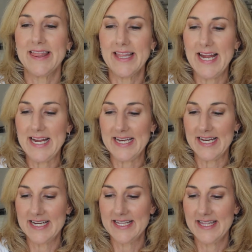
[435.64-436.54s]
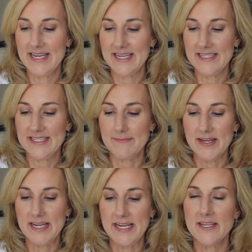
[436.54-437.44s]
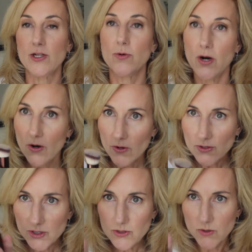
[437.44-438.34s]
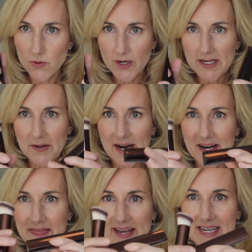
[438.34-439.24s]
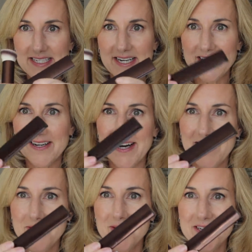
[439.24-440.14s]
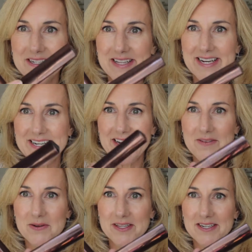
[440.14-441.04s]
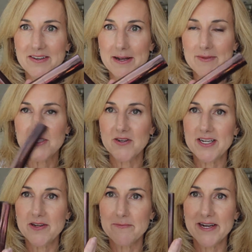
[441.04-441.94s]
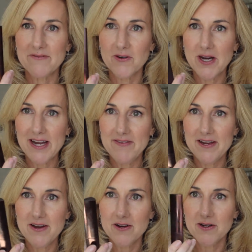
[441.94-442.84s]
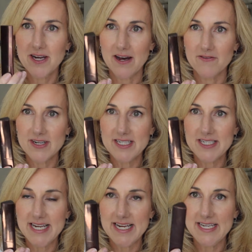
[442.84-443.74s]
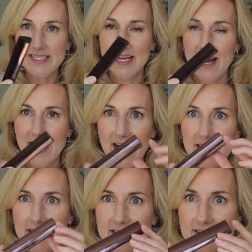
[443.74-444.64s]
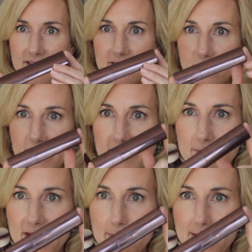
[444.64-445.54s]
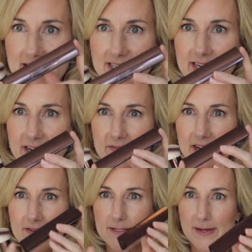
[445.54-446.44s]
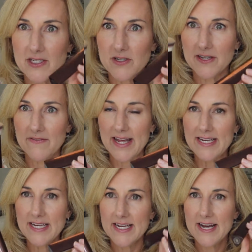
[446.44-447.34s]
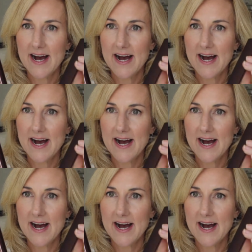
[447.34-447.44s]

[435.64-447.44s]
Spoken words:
like this. I'm gonna do a whole tutorial on this. I will give you a little demonstration, but for heavier coverage days, I think this is going to be amazing if I have a special event.